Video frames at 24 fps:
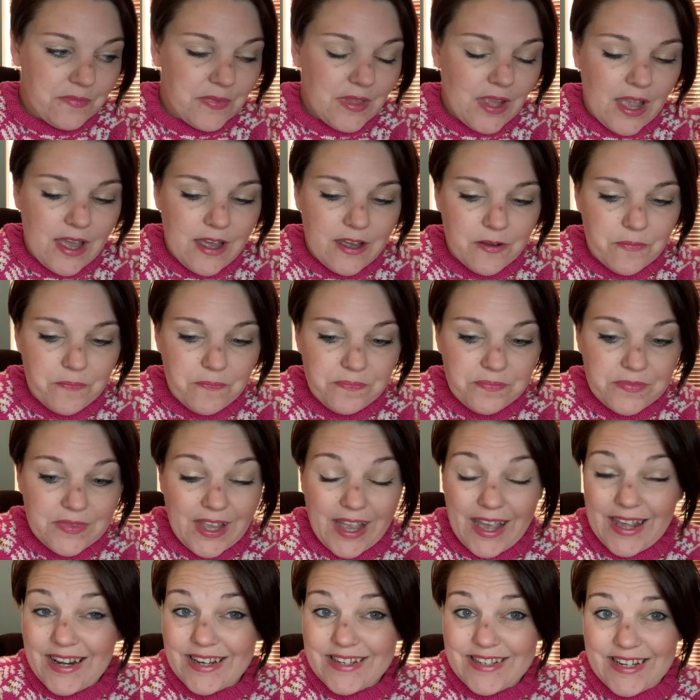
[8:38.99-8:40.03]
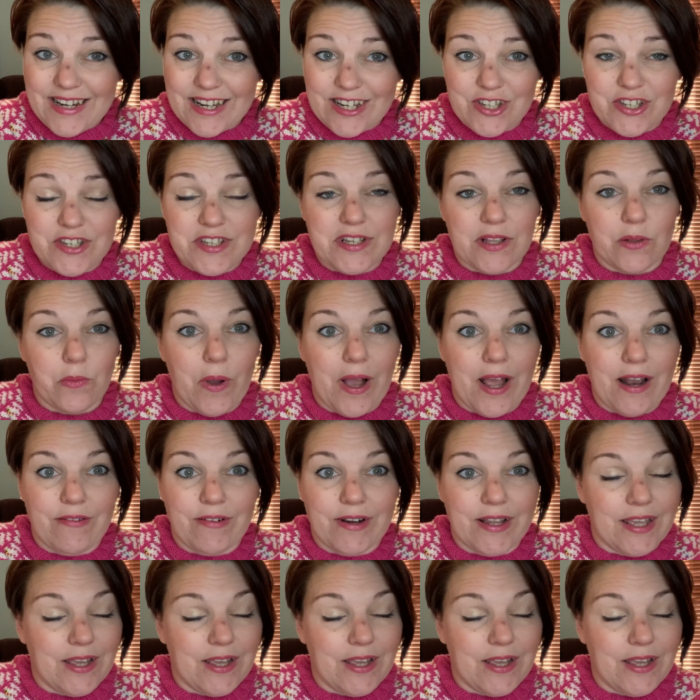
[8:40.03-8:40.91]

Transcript: and I did actually still wear it.